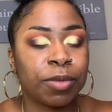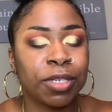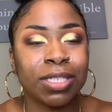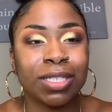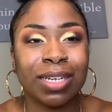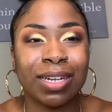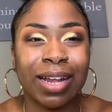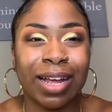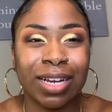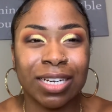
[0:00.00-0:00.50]

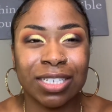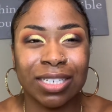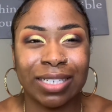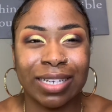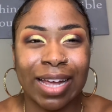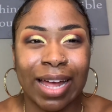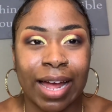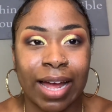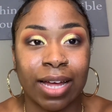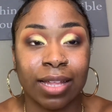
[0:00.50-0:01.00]
gonna
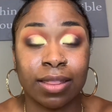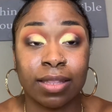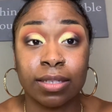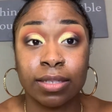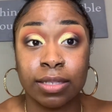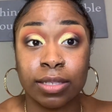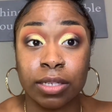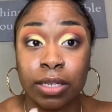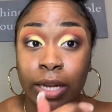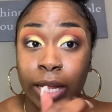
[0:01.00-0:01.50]
actually add this
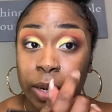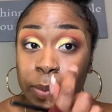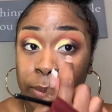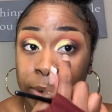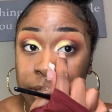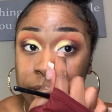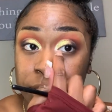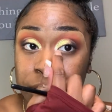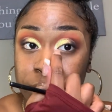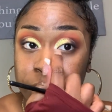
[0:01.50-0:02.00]
to like my
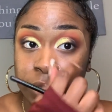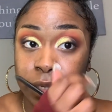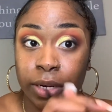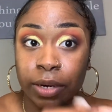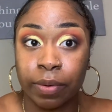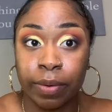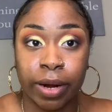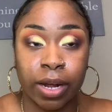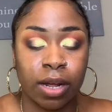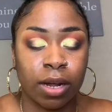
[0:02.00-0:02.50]
tear duct
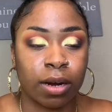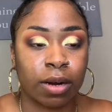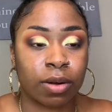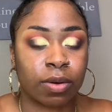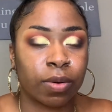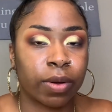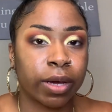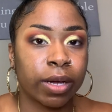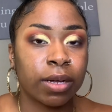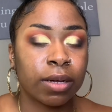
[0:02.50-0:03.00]
right here,
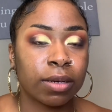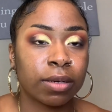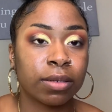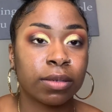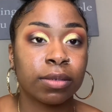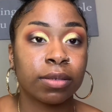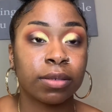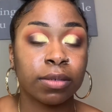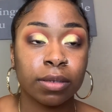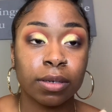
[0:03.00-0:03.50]
okay?
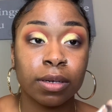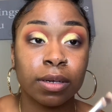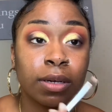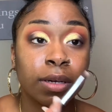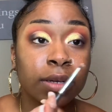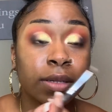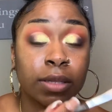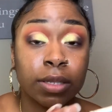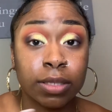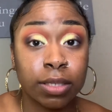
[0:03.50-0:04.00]

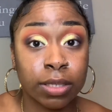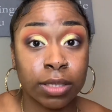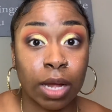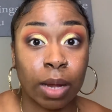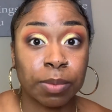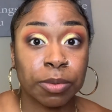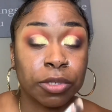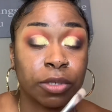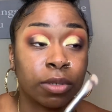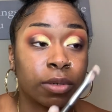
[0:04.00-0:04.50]
This is
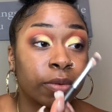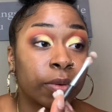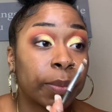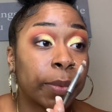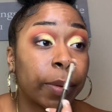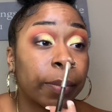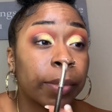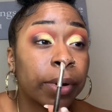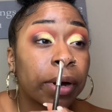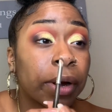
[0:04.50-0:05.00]
optional,
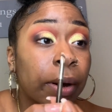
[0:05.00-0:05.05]
remember.